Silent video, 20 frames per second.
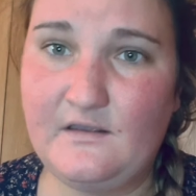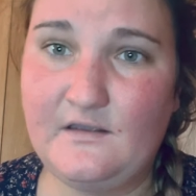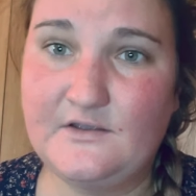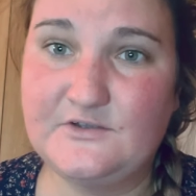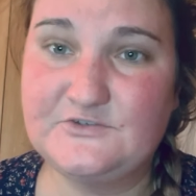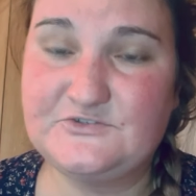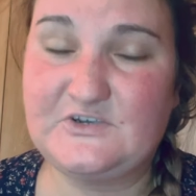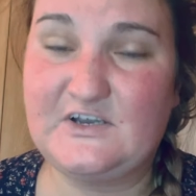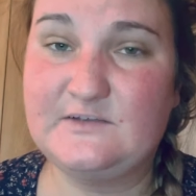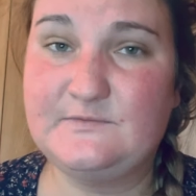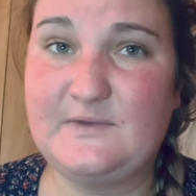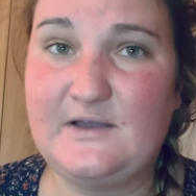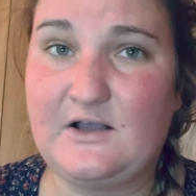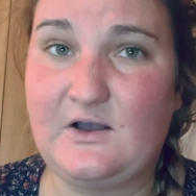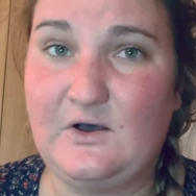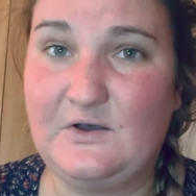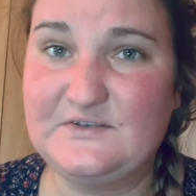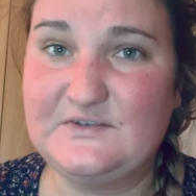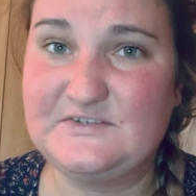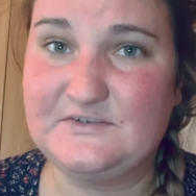Dreisbach
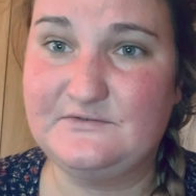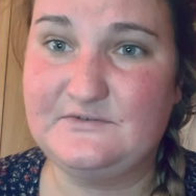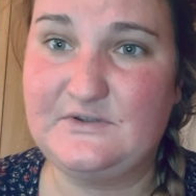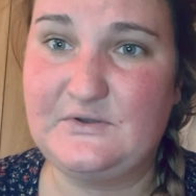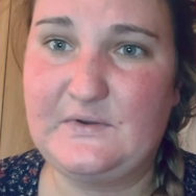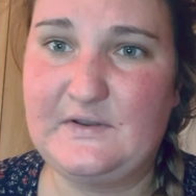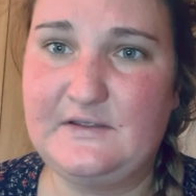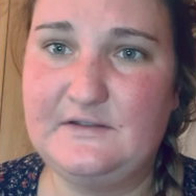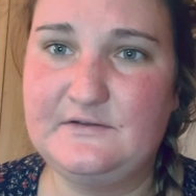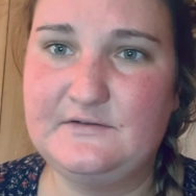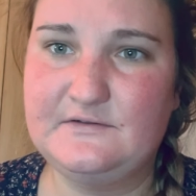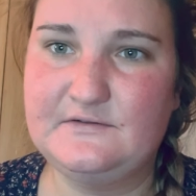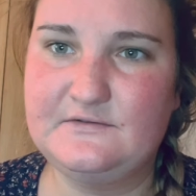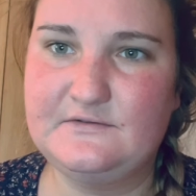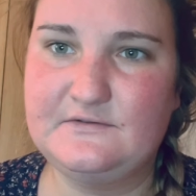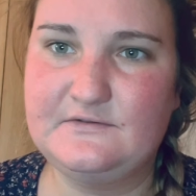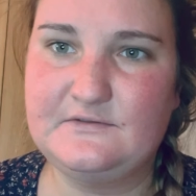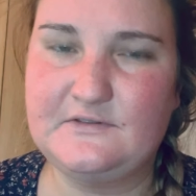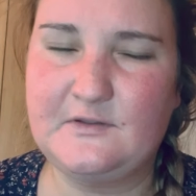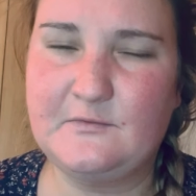also noted,
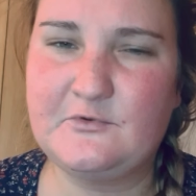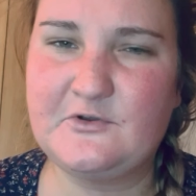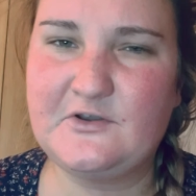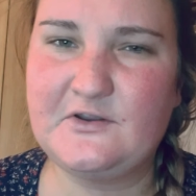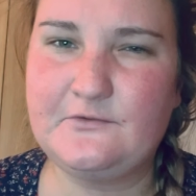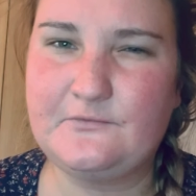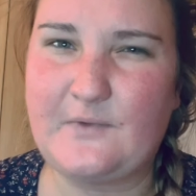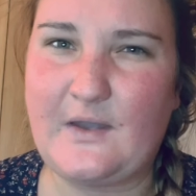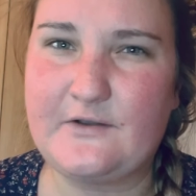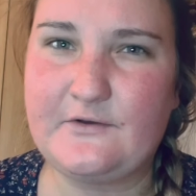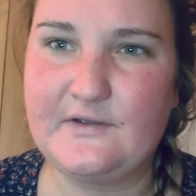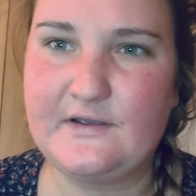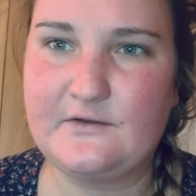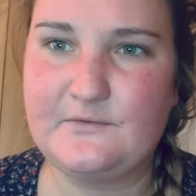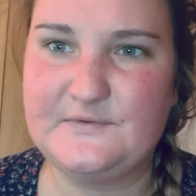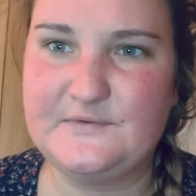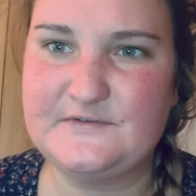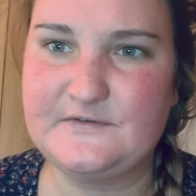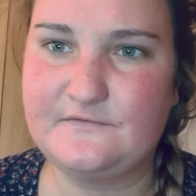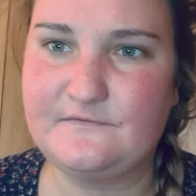liberty rhetoric
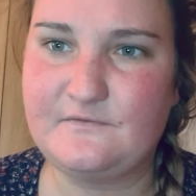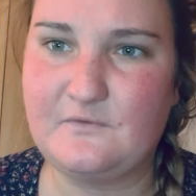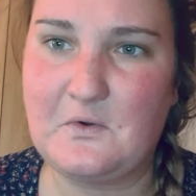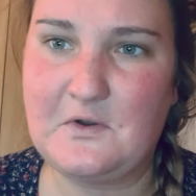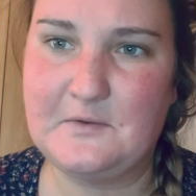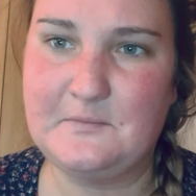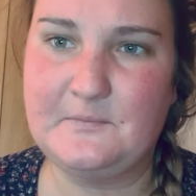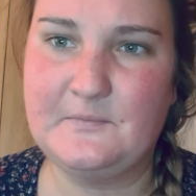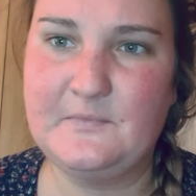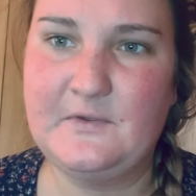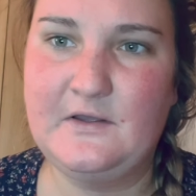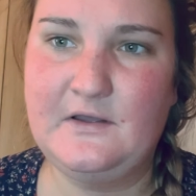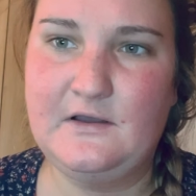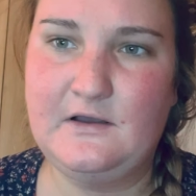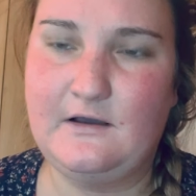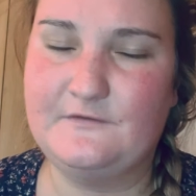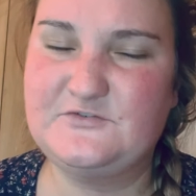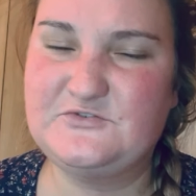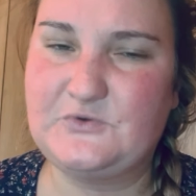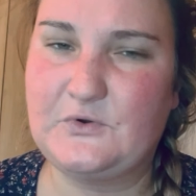was a form
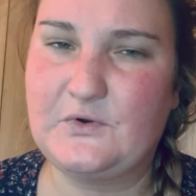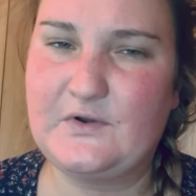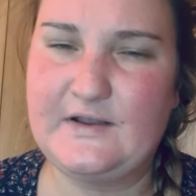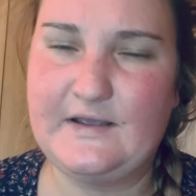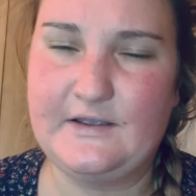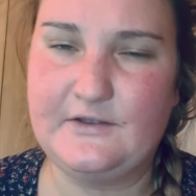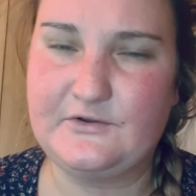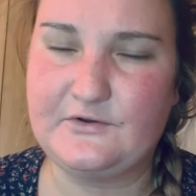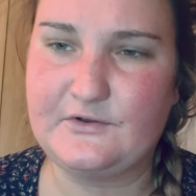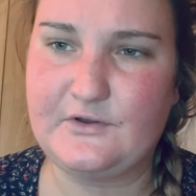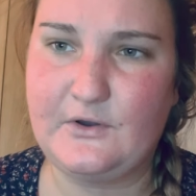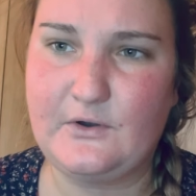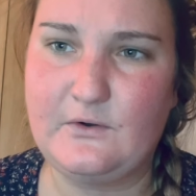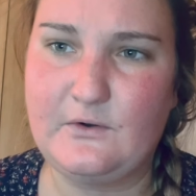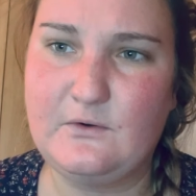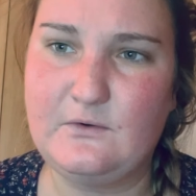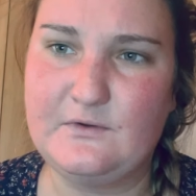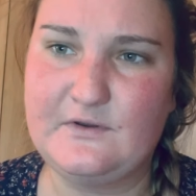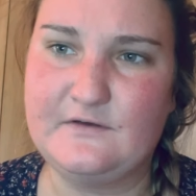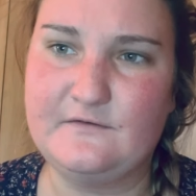of shorthand or
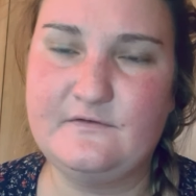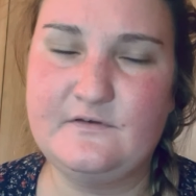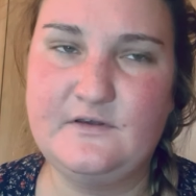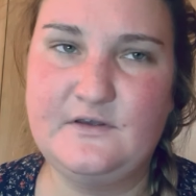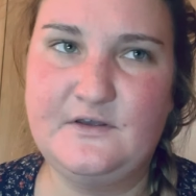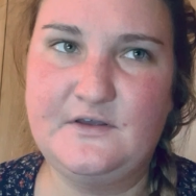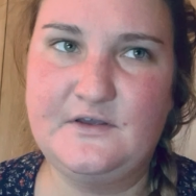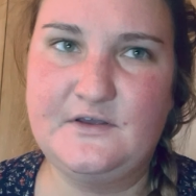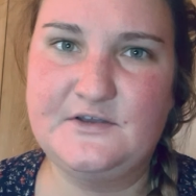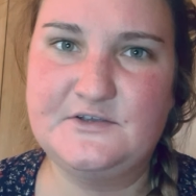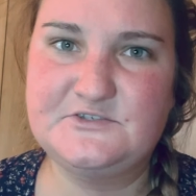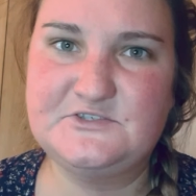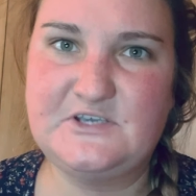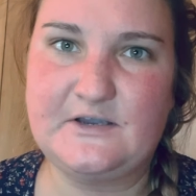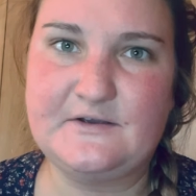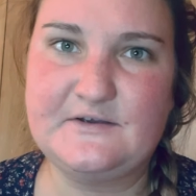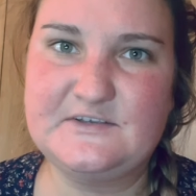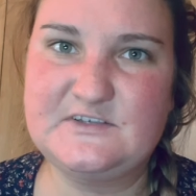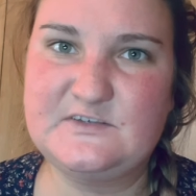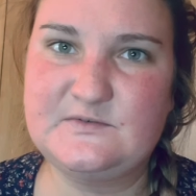code of
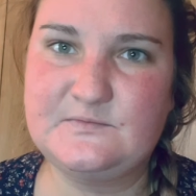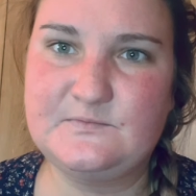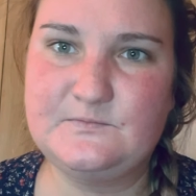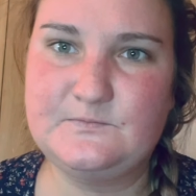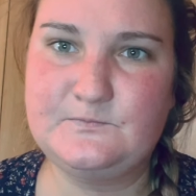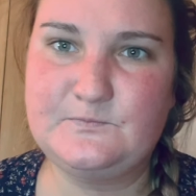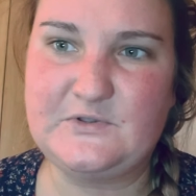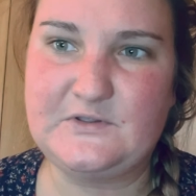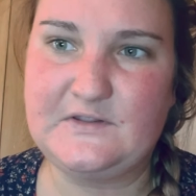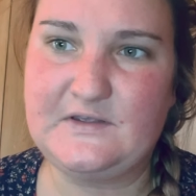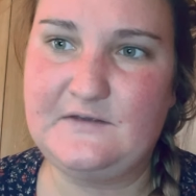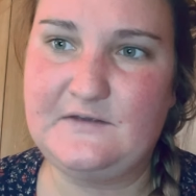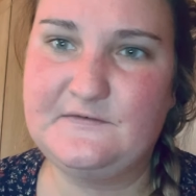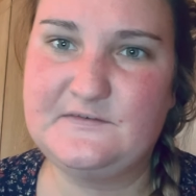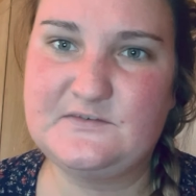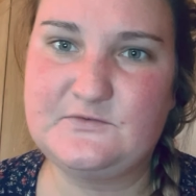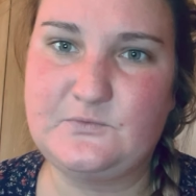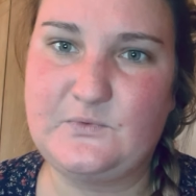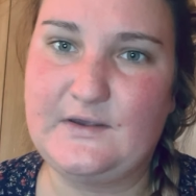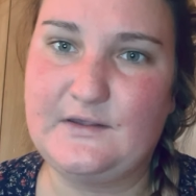cherished
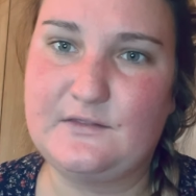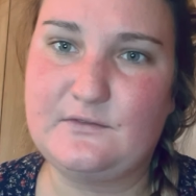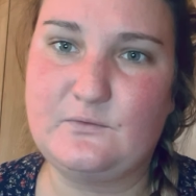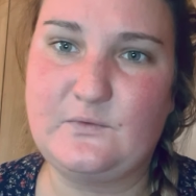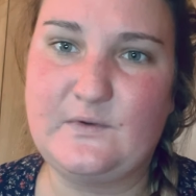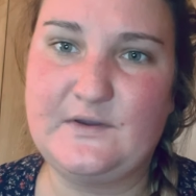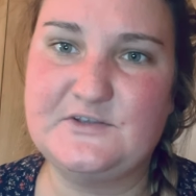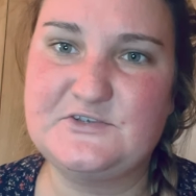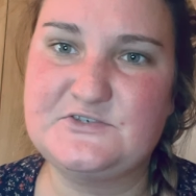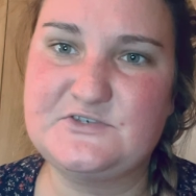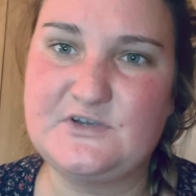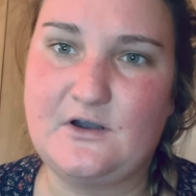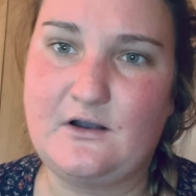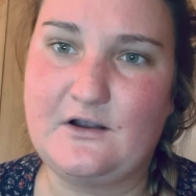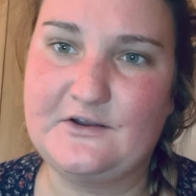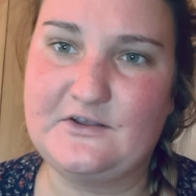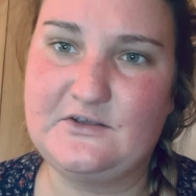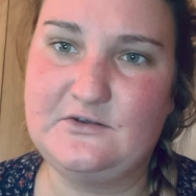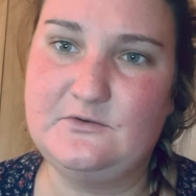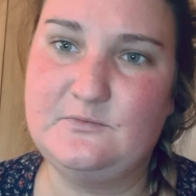beliefs with which to
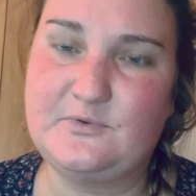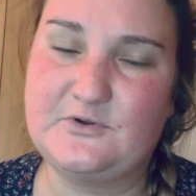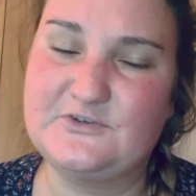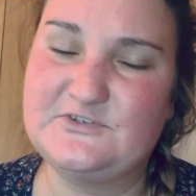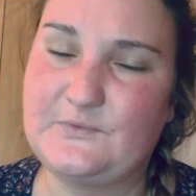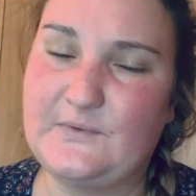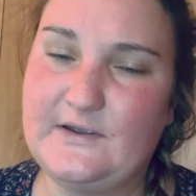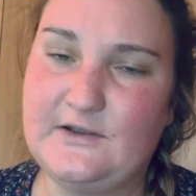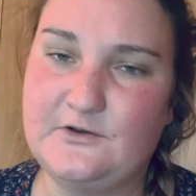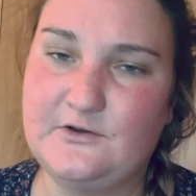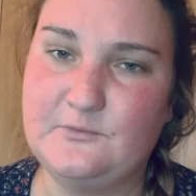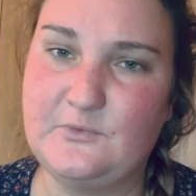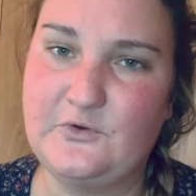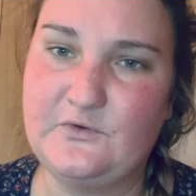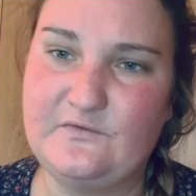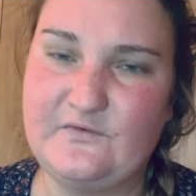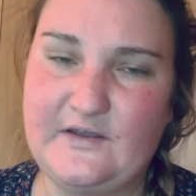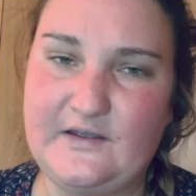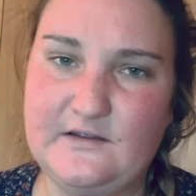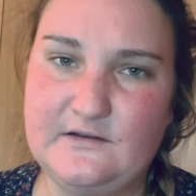argue, persuade, or
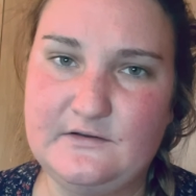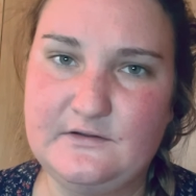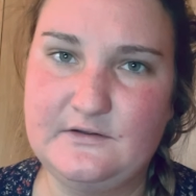motivate.